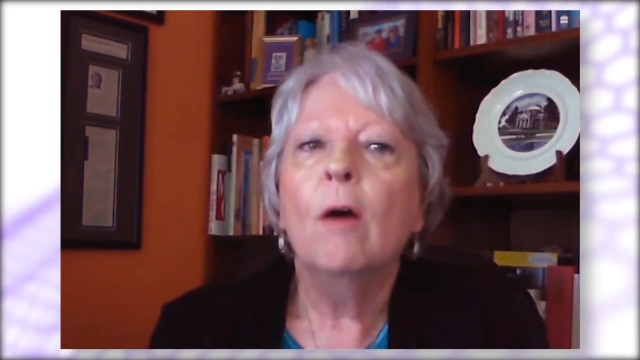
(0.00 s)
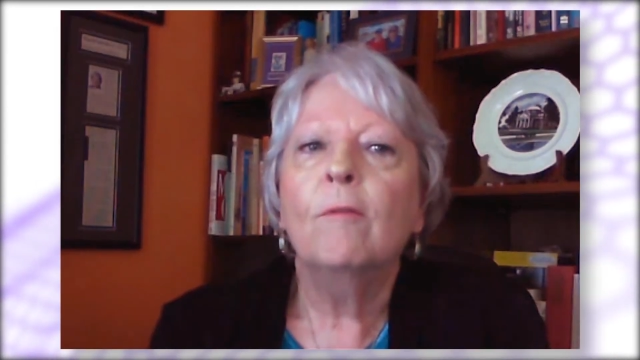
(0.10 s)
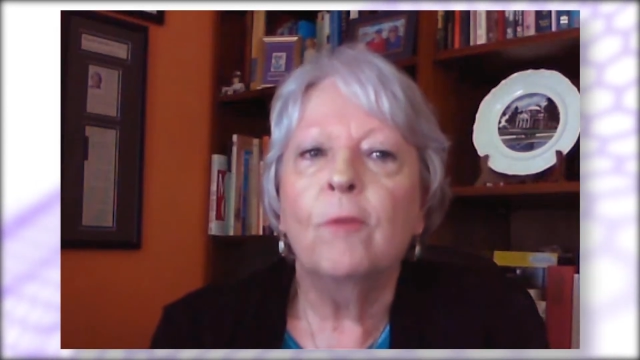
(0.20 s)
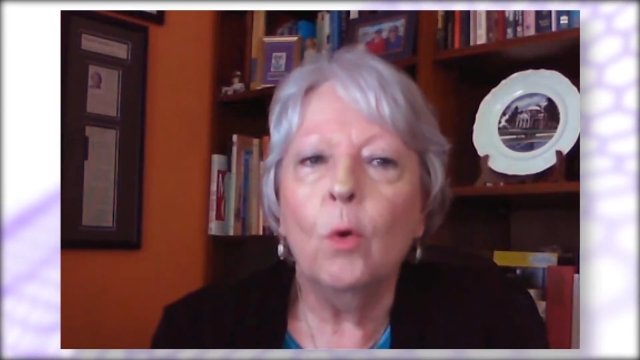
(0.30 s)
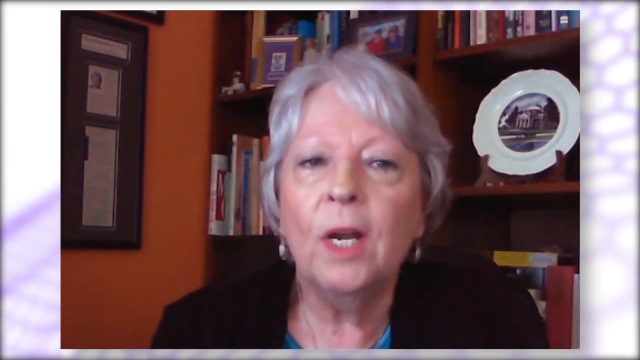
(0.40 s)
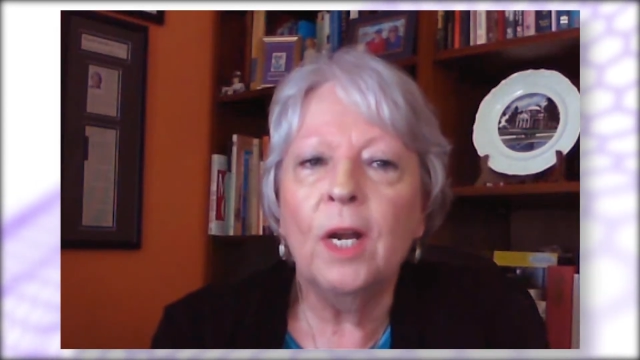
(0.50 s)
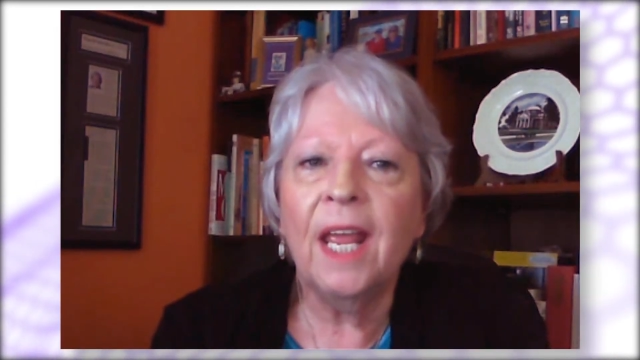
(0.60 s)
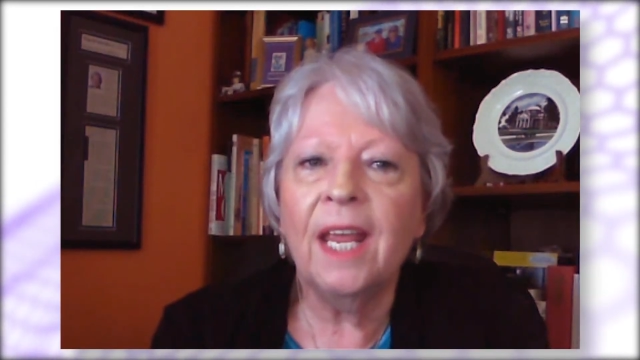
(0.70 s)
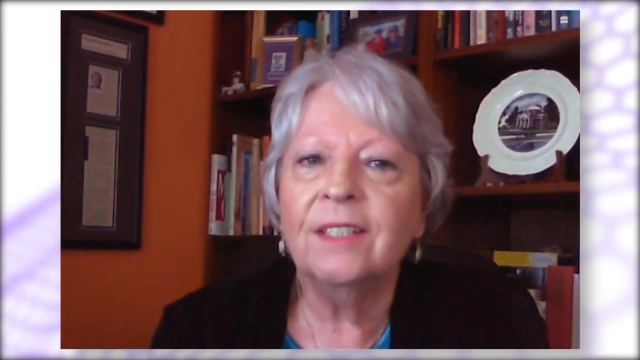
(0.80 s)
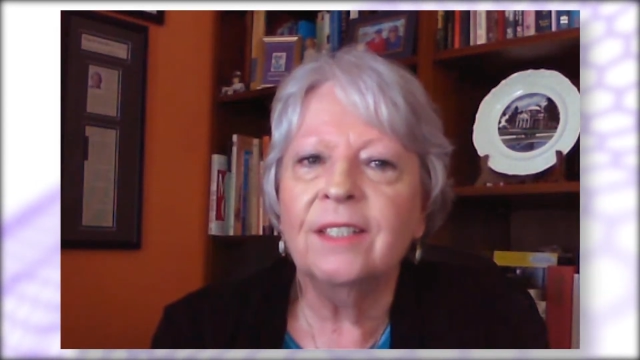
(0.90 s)
4
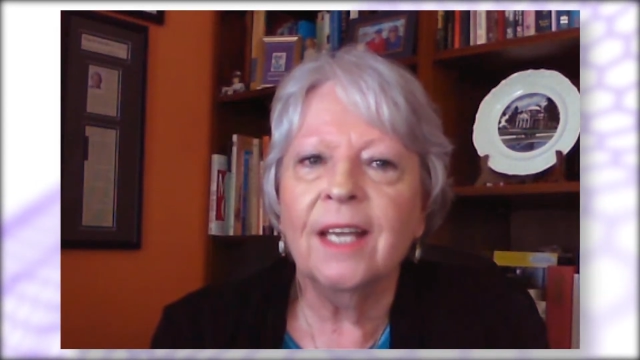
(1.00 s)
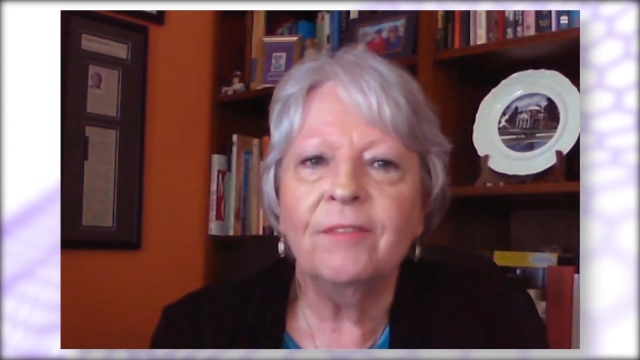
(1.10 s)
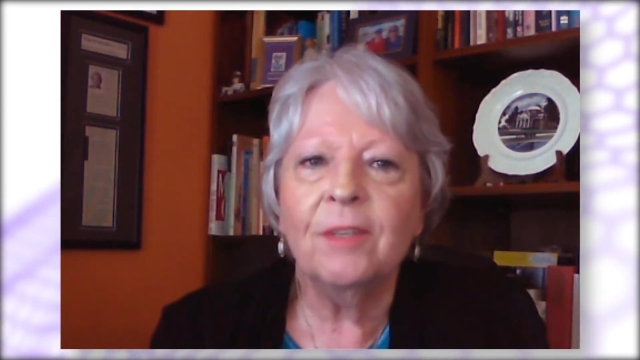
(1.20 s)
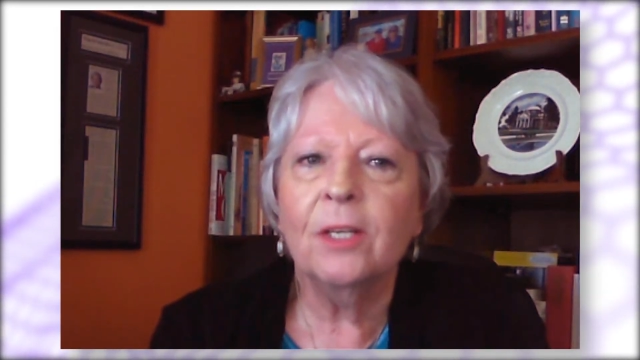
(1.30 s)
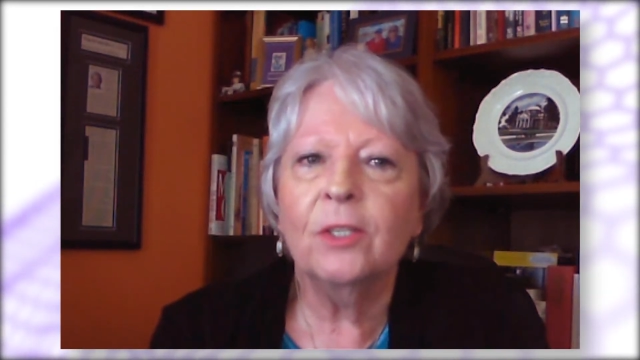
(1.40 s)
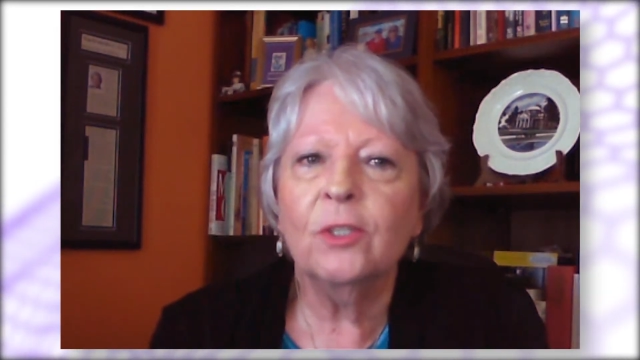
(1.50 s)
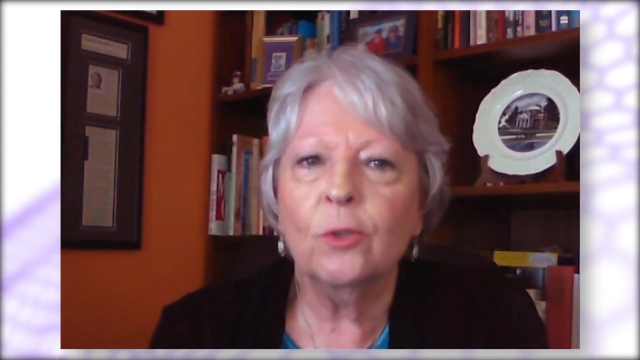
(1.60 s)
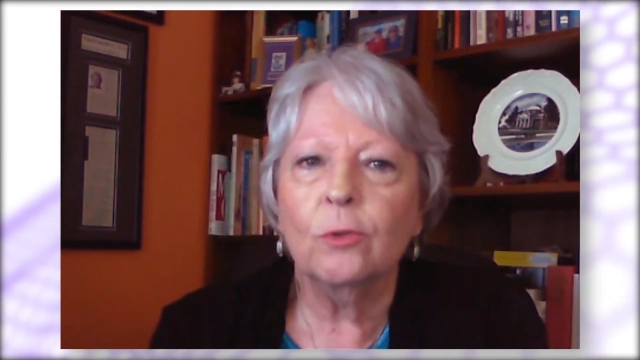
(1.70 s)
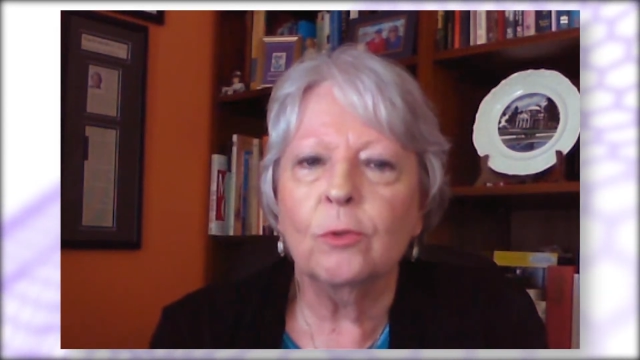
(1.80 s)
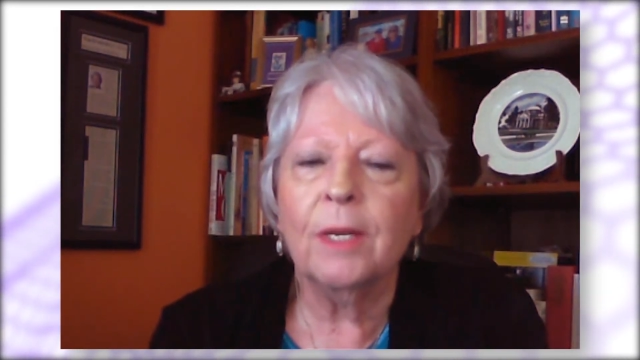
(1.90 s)
days after my
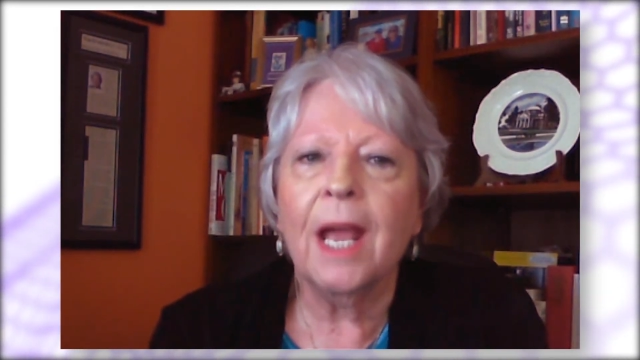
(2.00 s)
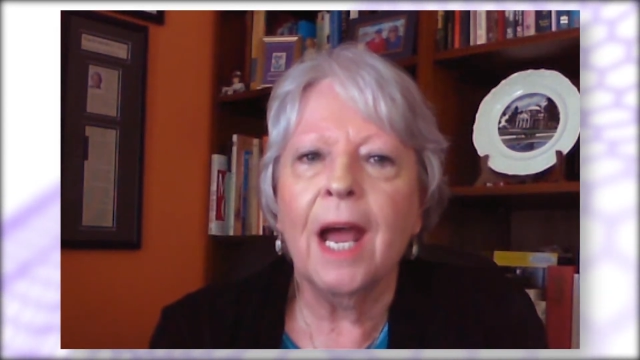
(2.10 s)
surgery,